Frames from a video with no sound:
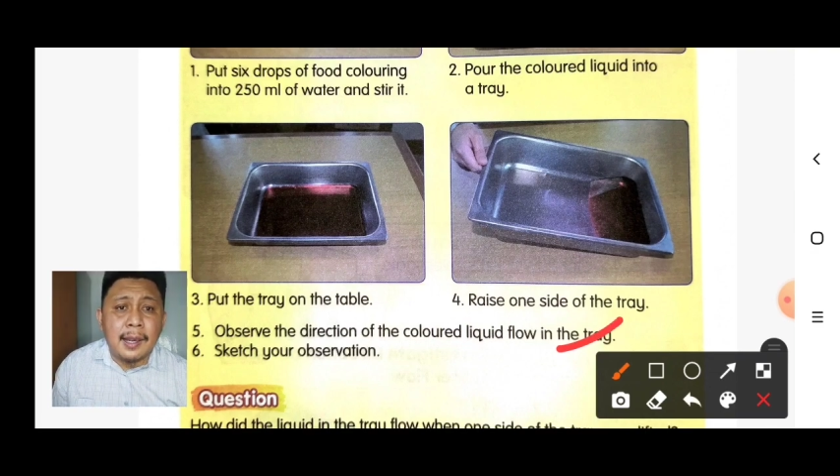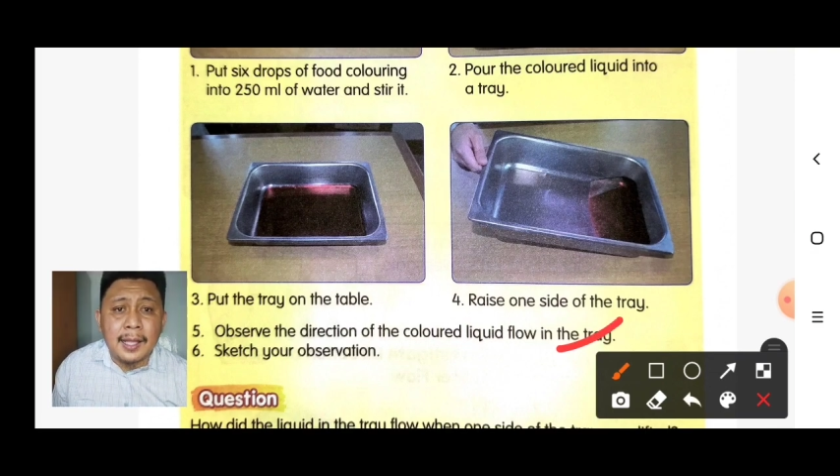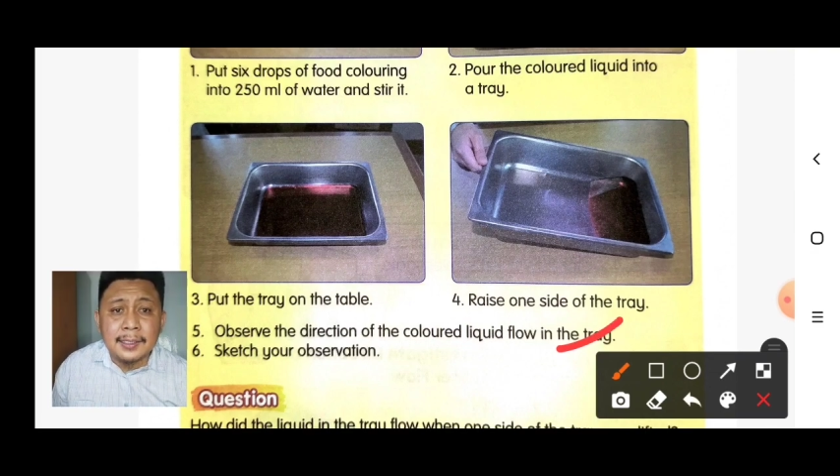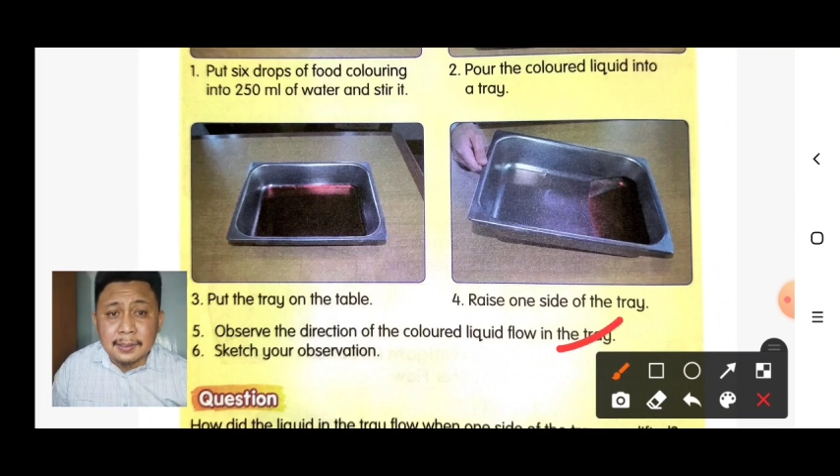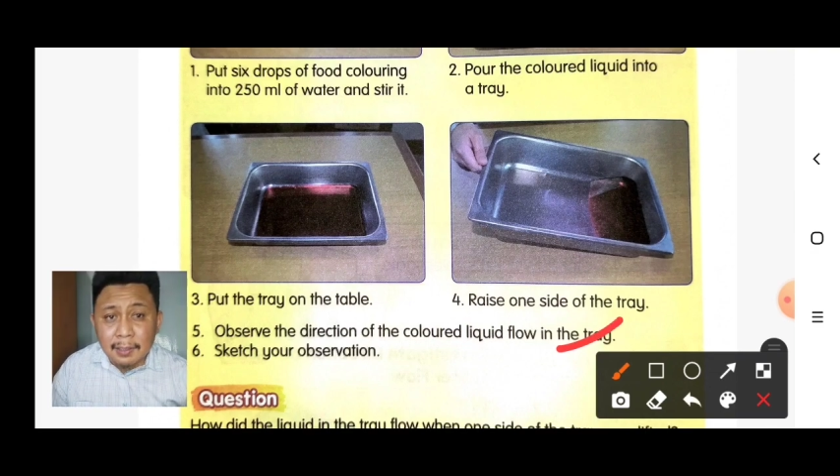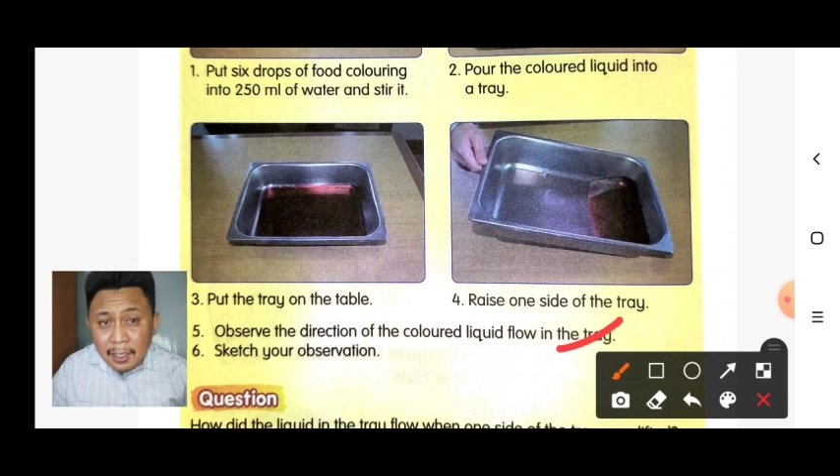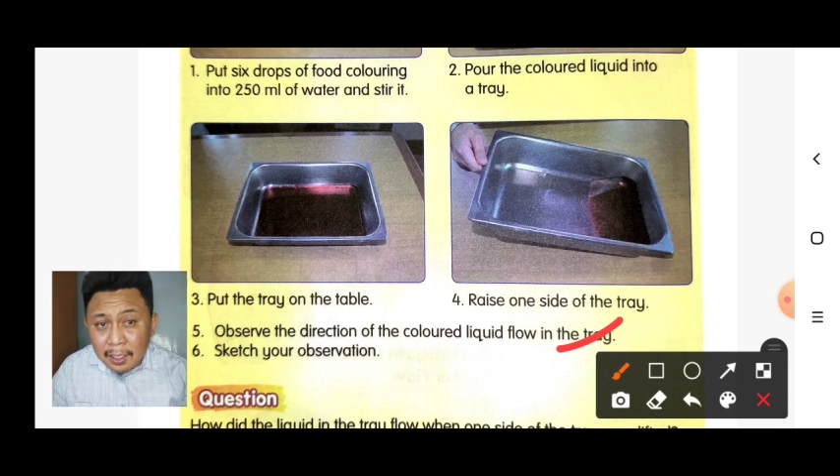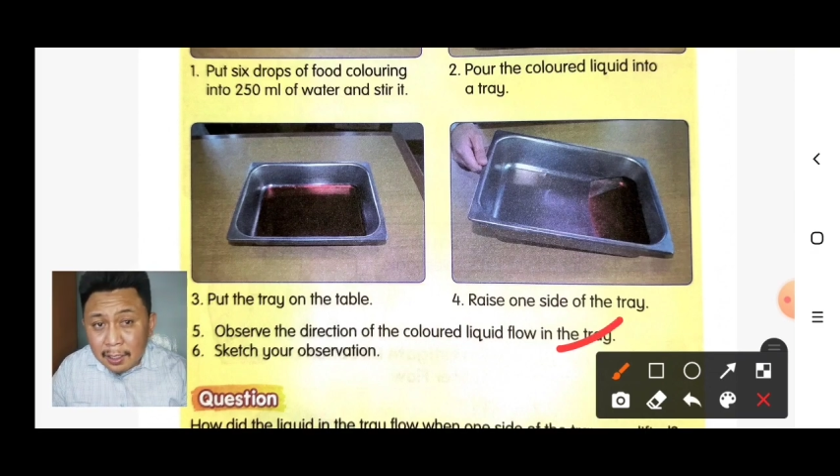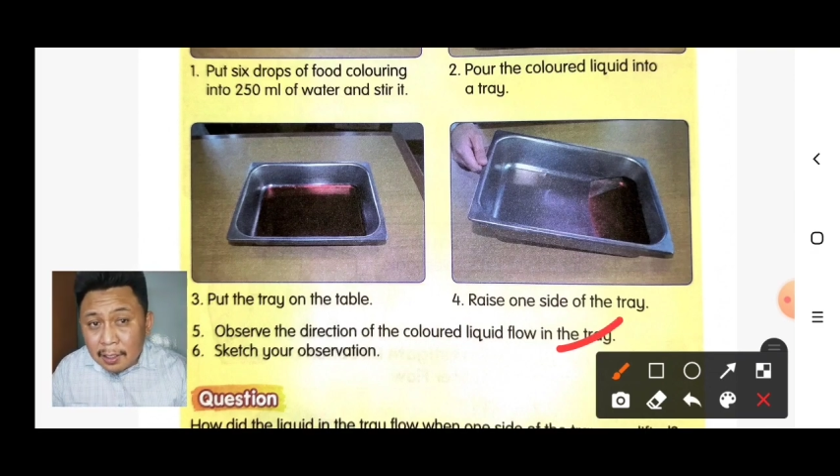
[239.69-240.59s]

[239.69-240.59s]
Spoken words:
lastly,